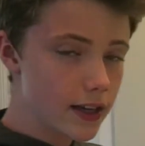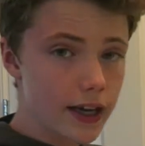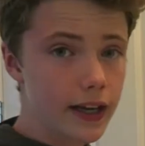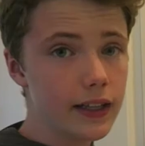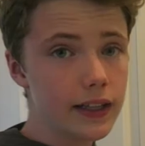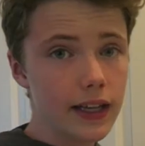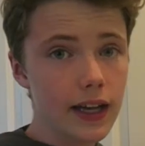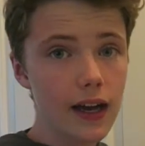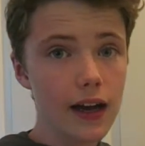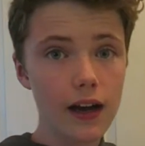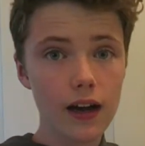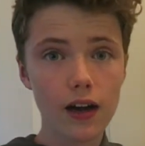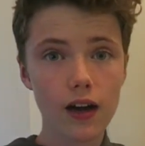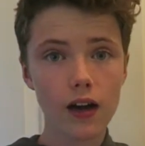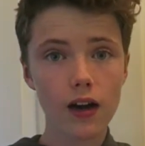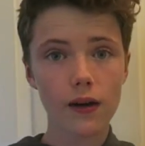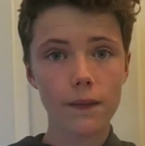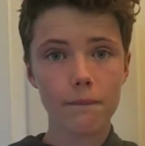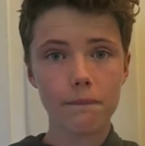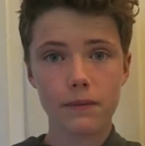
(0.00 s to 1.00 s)
And yeah,
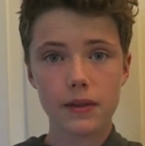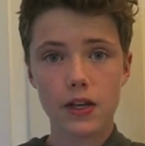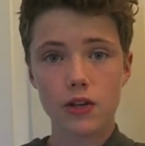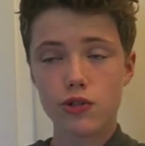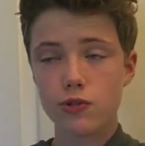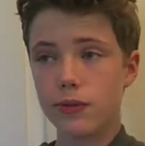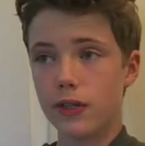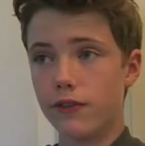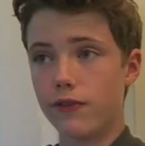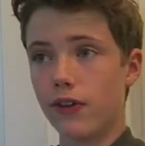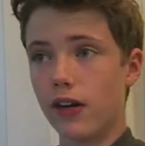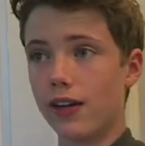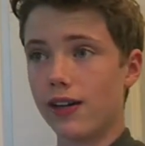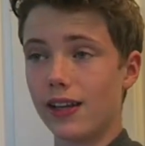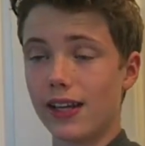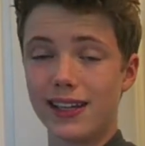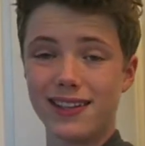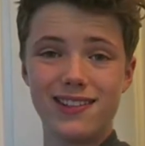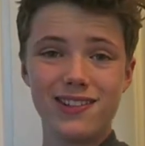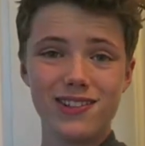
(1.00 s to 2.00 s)
that was pretty
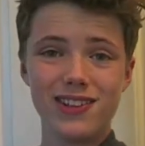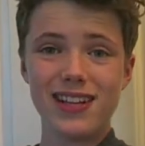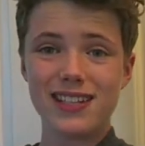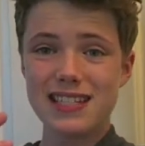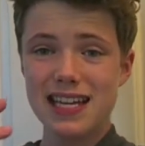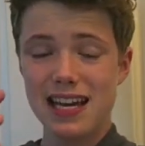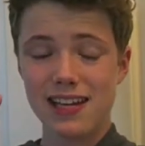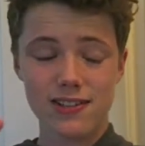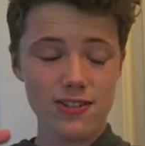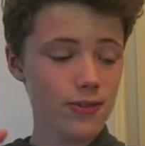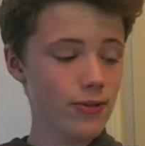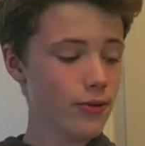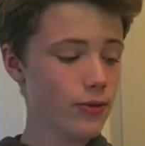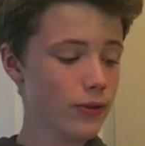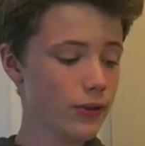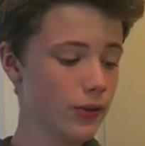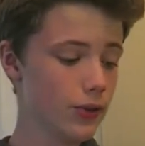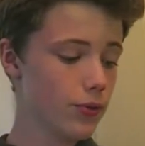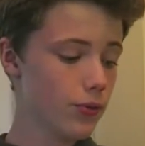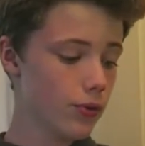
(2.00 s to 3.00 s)
fire. Like, dude, that's actually
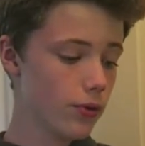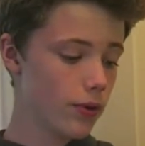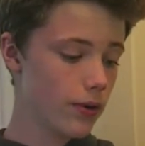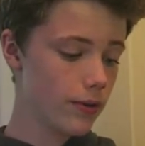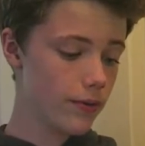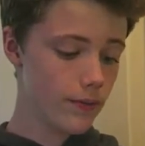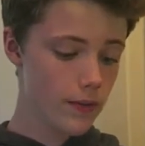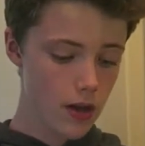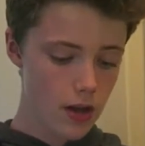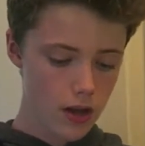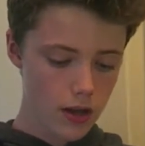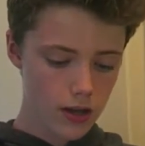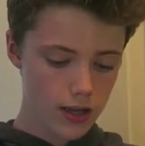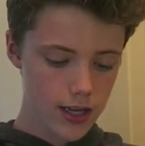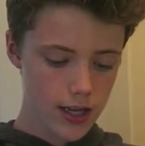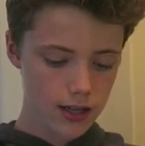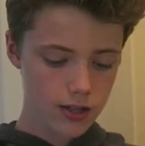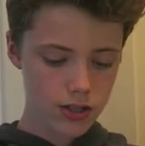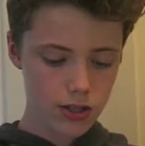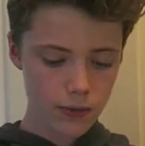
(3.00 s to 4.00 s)
really cool.
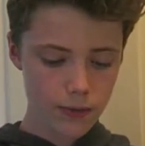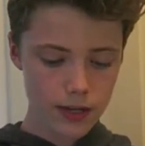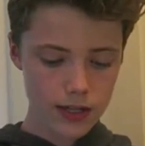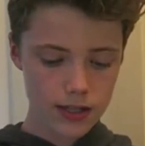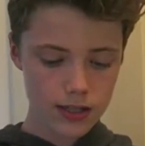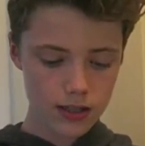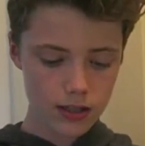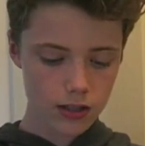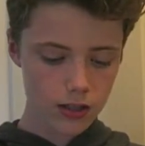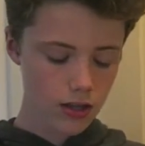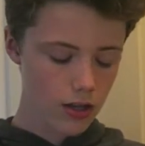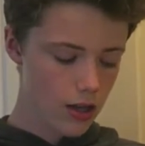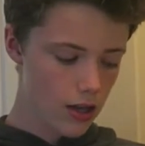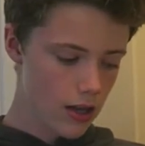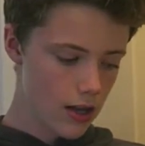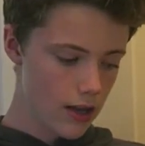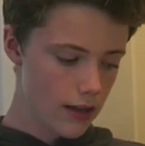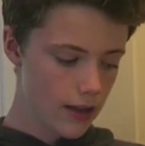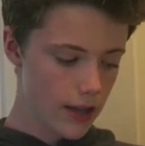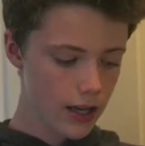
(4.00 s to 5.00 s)
Yeah, so
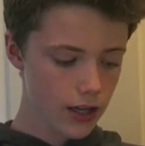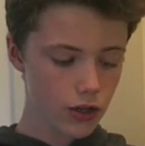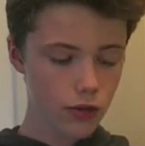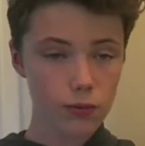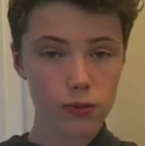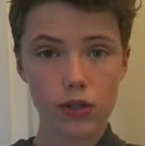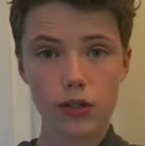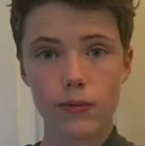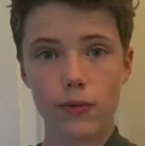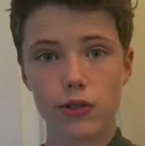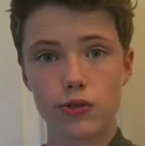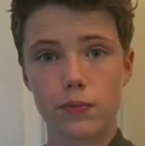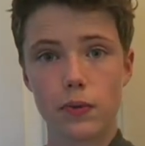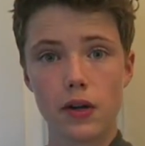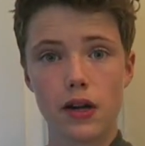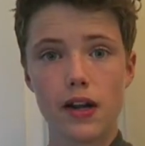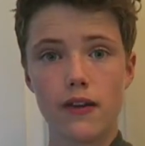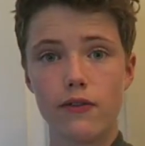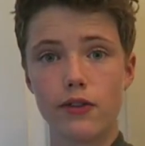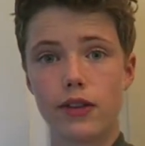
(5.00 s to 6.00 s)
basically, and you pretty much
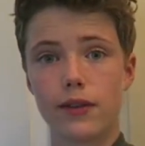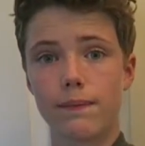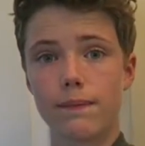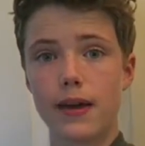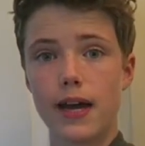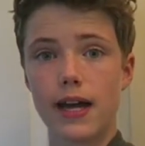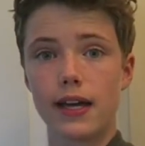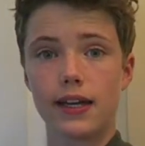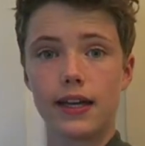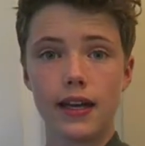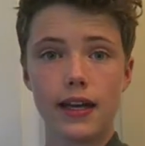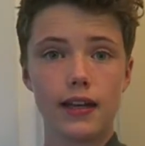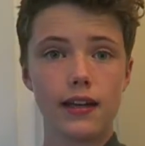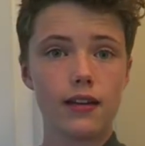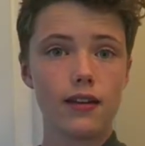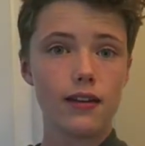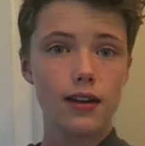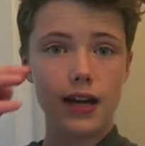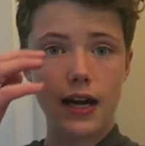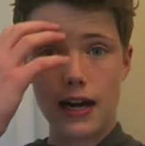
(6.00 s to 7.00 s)
put everything back,
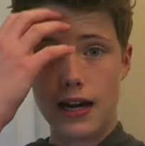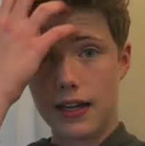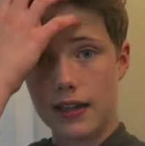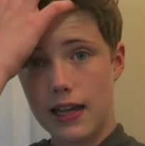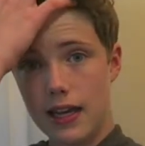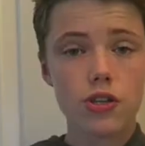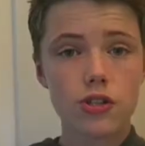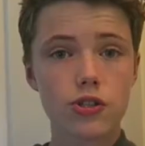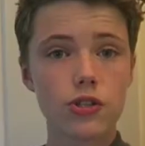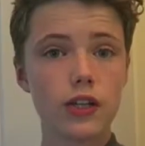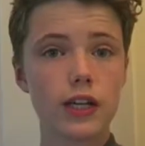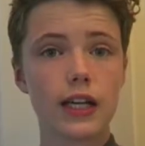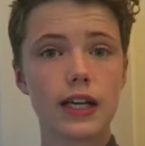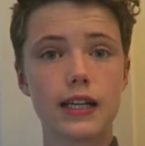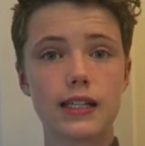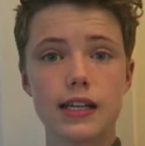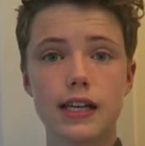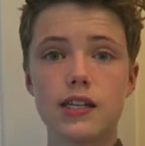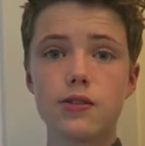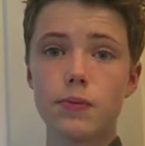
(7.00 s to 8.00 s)
and yeah. So yeah
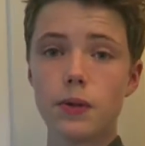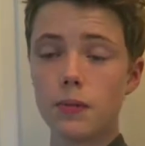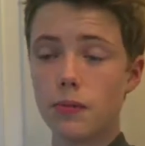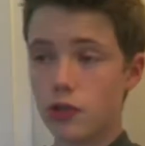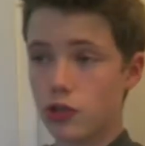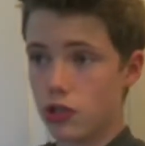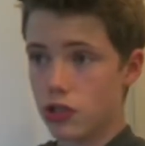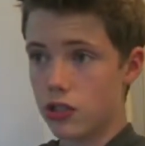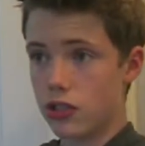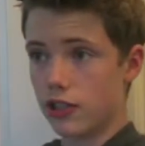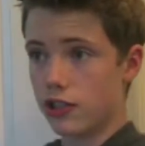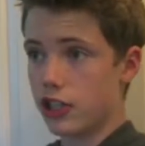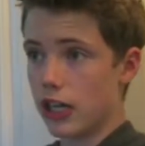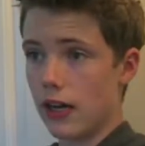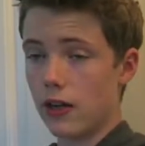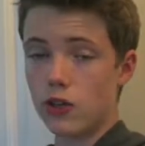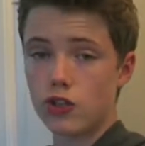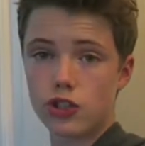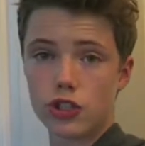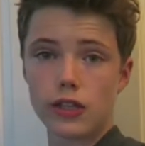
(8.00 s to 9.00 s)
guys, that's pretty much just a
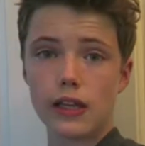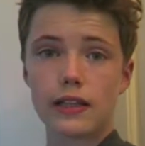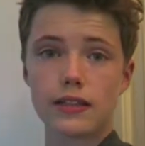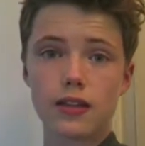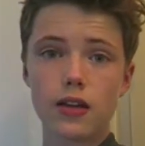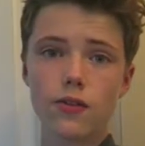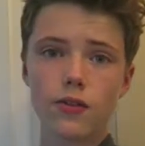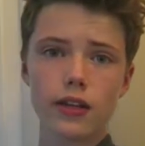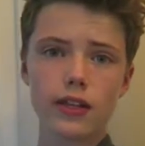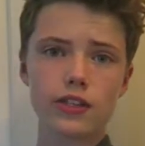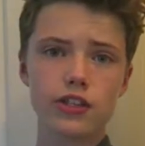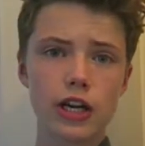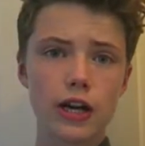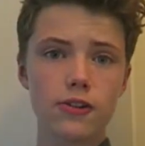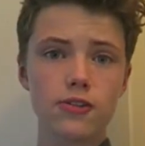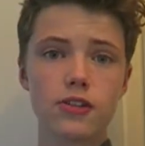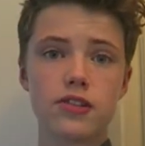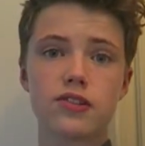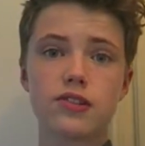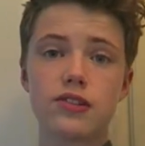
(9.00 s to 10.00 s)
challenge. That's not really a
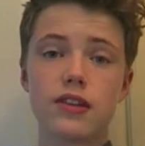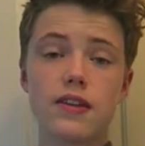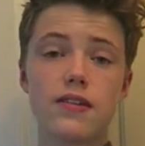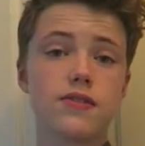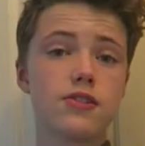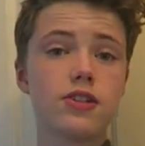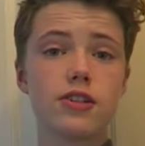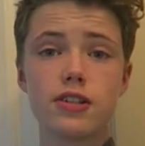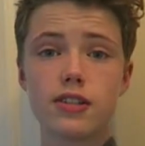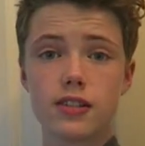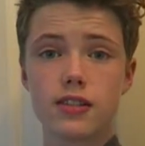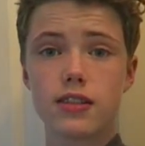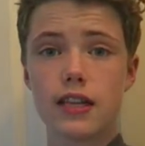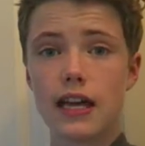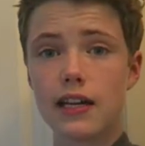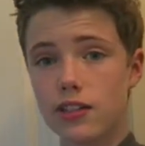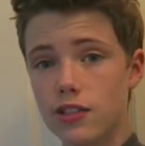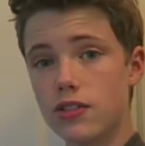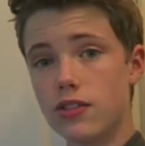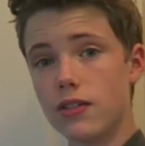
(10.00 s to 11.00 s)
challenge. It's just,
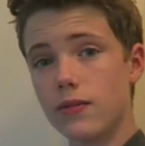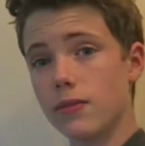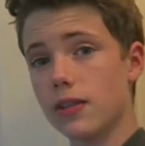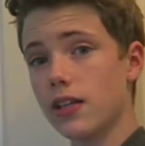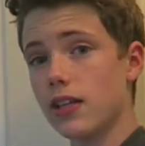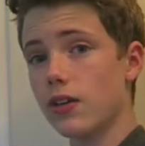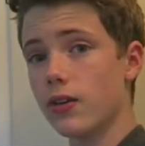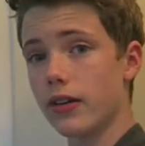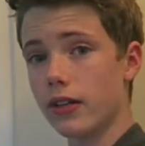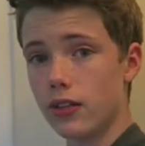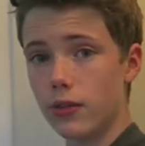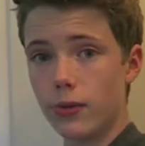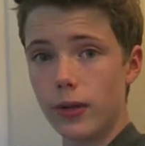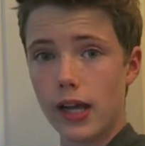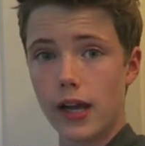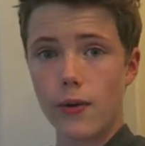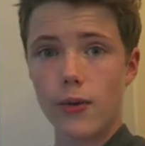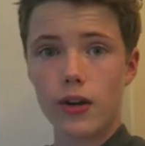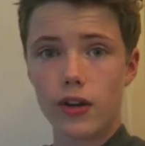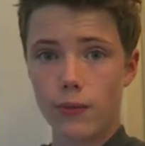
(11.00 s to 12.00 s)
that's just something that you could do
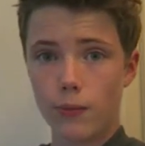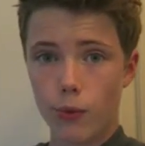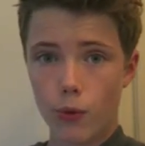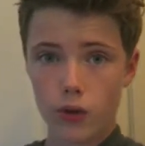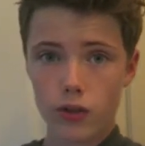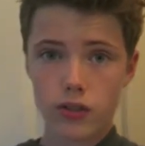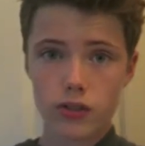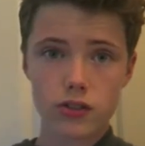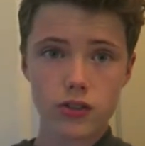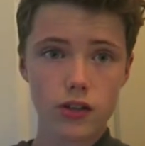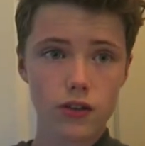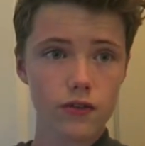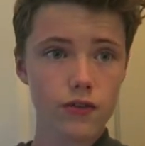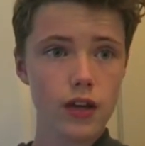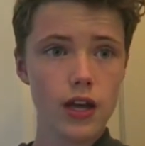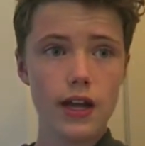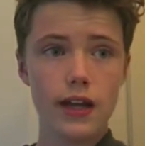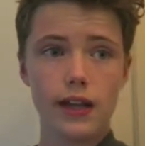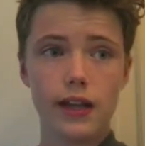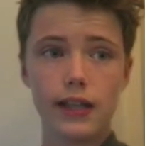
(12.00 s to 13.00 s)
like when you're bored and
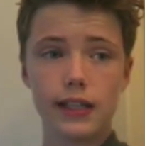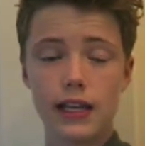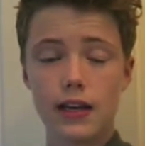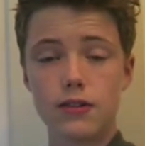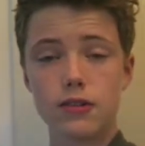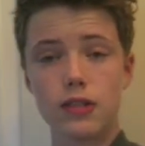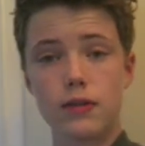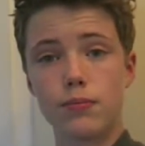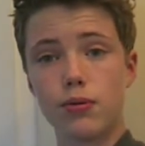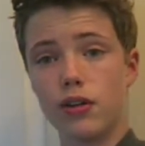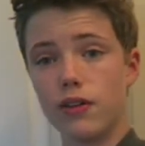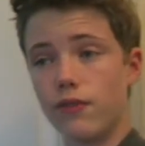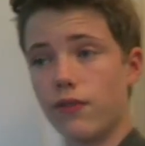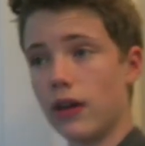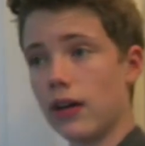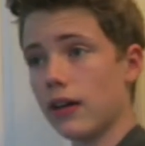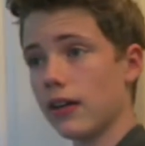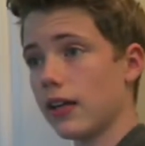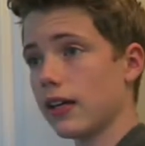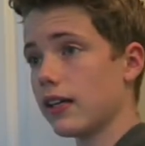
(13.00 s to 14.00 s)
stuff. Like, that was, like, pretty
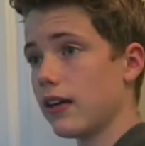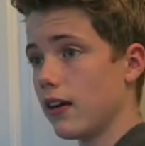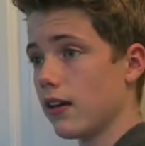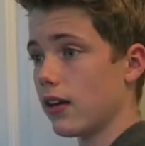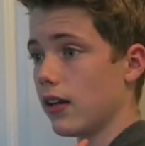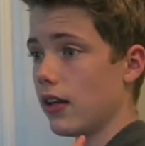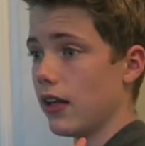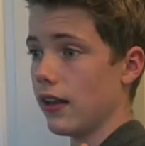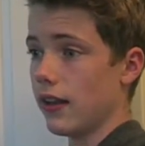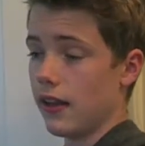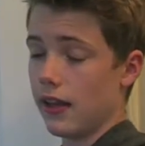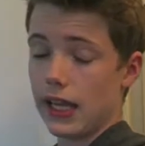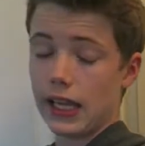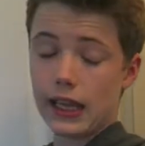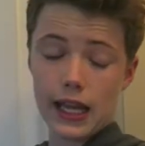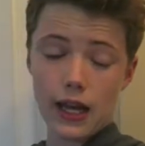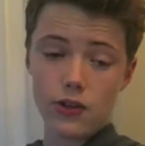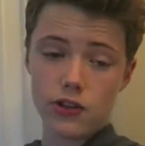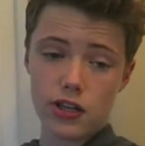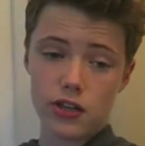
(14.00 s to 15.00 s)
fire, like, not gonna lie,
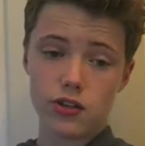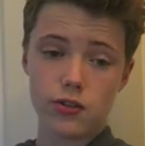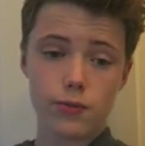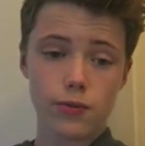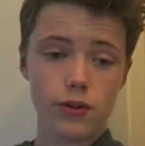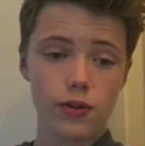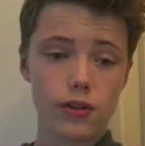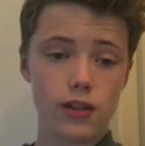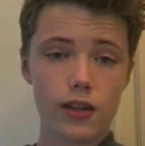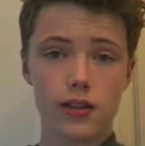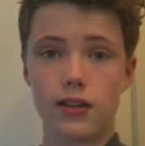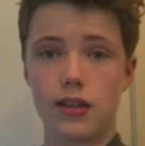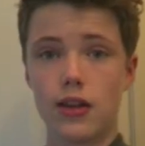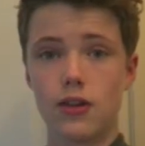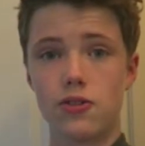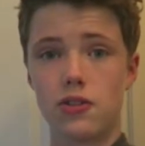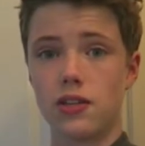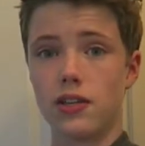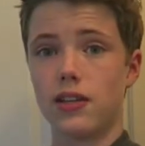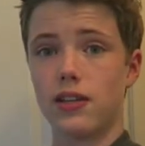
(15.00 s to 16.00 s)
like, that was actually pretty, like,
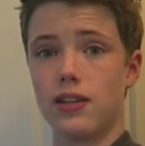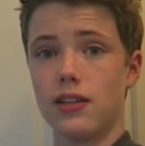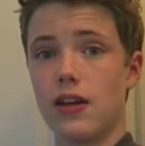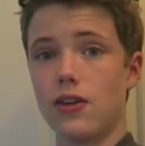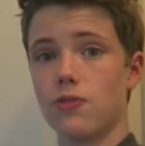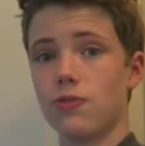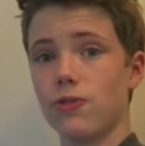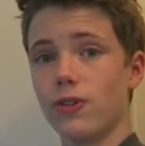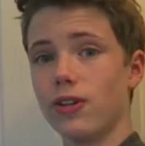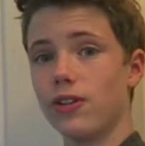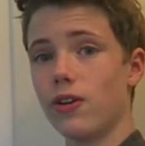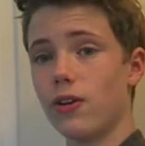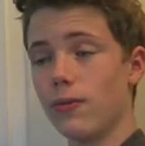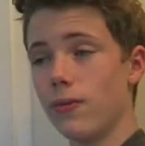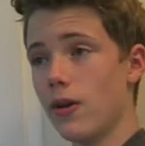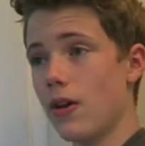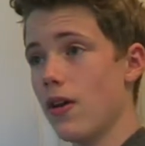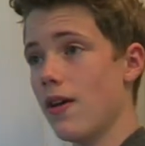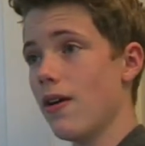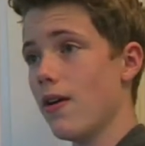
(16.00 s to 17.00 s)
that was really
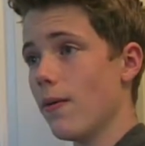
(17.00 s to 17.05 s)
dope.